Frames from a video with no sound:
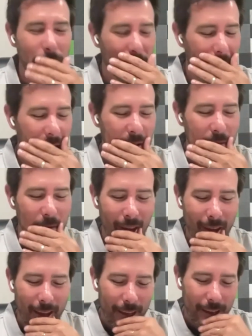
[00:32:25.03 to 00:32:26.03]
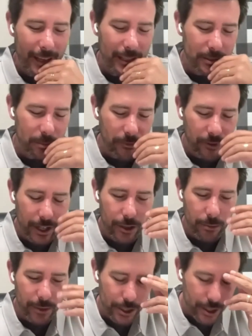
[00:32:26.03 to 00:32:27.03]
But, uh, it's funny
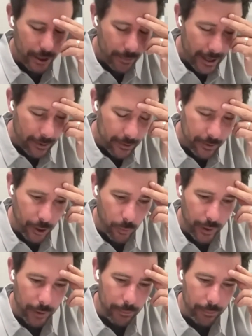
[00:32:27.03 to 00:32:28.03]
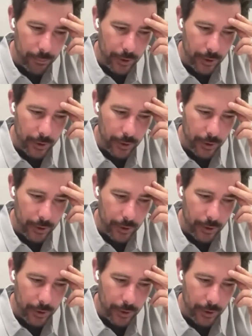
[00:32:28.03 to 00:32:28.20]
you mentioned about going,